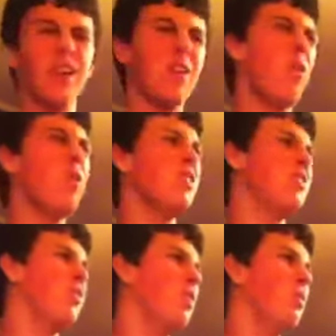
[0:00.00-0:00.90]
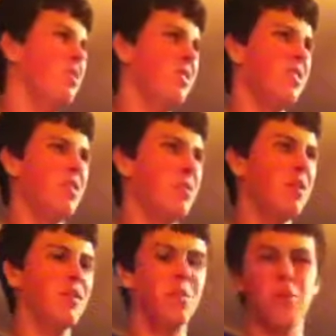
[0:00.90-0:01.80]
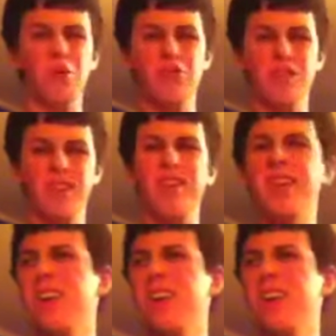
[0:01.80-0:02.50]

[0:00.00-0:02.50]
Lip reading: and holy shit was this a bunch of bullshit.